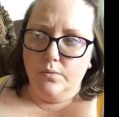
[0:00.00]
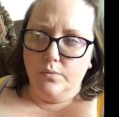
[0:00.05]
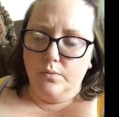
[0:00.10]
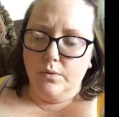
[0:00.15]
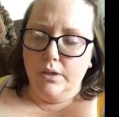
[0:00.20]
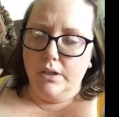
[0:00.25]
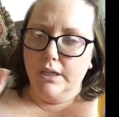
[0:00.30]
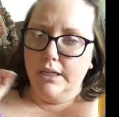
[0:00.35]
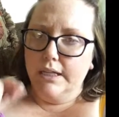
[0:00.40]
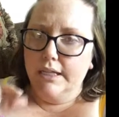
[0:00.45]

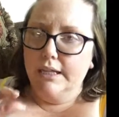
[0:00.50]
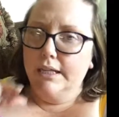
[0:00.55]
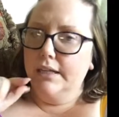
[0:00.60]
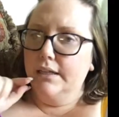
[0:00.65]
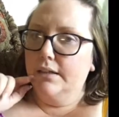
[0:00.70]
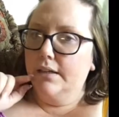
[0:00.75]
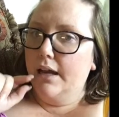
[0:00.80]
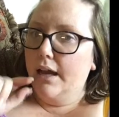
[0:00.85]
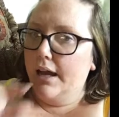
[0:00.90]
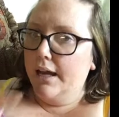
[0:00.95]
really
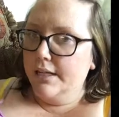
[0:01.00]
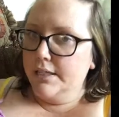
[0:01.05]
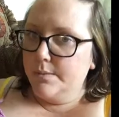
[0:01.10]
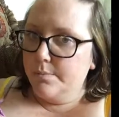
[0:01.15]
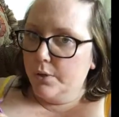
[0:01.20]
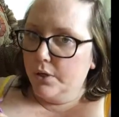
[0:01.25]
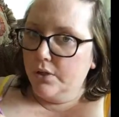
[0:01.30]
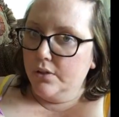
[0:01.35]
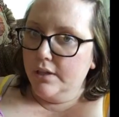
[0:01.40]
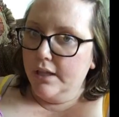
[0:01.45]
eat
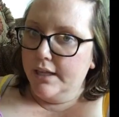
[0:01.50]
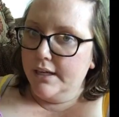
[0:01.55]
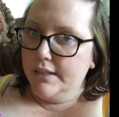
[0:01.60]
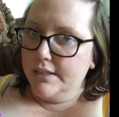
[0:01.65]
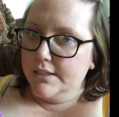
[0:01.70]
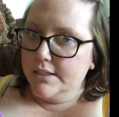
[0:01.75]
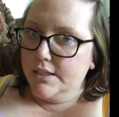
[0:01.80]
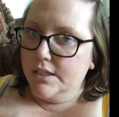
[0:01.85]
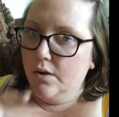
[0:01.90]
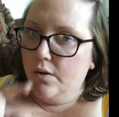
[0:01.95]
iceberg
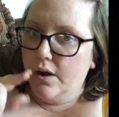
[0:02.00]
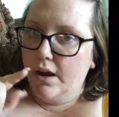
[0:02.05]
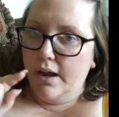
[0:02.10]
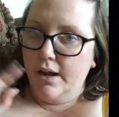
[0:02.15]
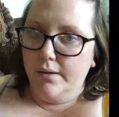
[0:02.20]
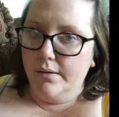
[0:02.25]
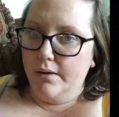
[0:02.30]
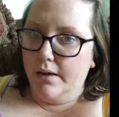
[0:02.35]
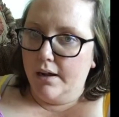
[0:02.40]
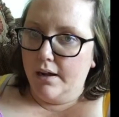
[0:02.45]
lettuce. So
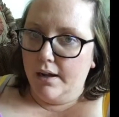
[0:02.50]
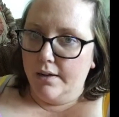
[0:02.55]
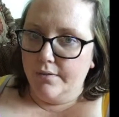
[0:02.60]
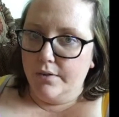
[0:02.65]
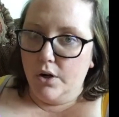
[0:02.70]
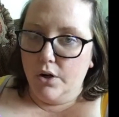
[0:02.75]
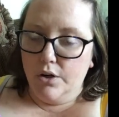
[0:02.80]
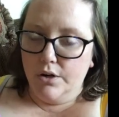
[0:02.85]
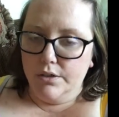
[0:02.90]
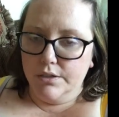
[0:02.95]

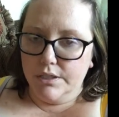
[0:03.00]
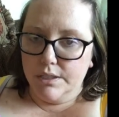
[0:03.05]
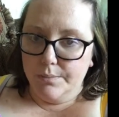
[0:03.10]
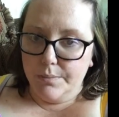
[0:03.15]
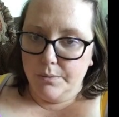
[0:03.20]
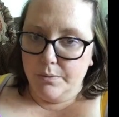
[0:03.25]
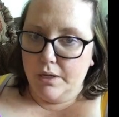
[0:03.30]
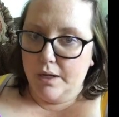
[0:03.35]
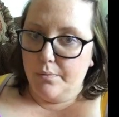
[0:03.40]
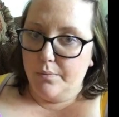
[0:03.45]
I've heard some
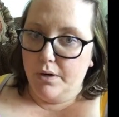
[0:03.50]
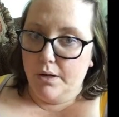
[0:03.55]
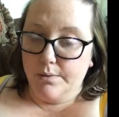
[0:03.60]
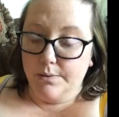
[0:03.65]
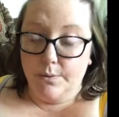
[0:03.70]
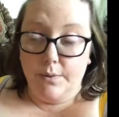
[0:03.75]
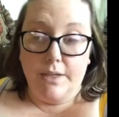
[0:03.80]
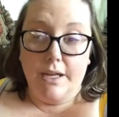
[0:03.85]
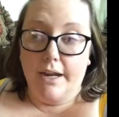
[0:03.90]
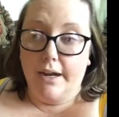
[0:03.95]
people have
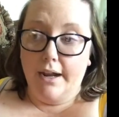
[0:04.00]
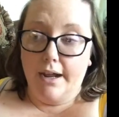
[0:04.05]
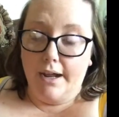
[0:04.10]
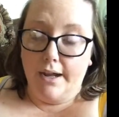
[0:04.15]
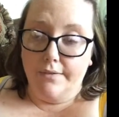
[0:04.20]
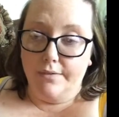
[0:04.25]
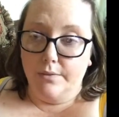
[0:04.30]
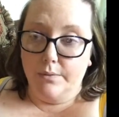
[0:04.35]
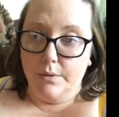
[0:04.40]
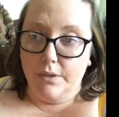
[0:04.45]
problems with that. I
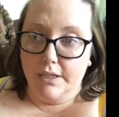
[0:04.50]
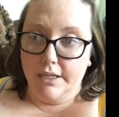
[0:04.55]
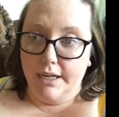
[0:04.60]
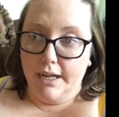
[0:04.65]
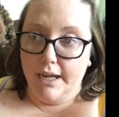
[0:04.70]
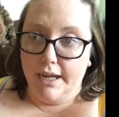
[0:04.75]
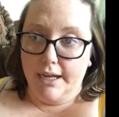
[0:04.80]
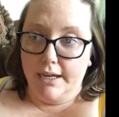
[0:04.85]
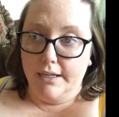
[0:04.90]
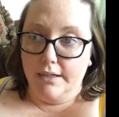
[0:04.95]
haven't really
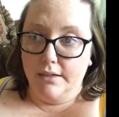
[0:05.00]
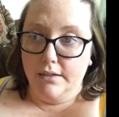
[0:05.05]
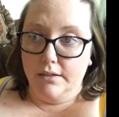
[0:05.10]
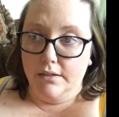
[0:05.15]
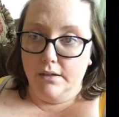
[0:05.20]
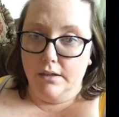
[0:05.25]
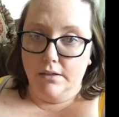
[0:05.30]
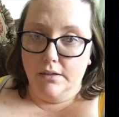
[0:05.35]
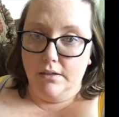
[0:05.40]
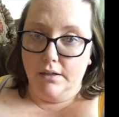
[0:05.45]
had
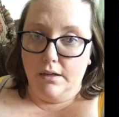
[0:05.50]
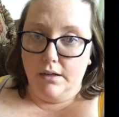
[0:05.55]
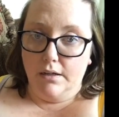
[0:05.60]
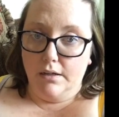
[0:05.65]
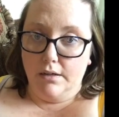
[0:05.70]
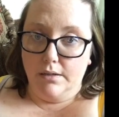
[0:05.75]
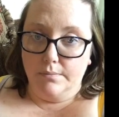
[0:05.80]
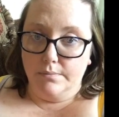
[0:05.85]
a lot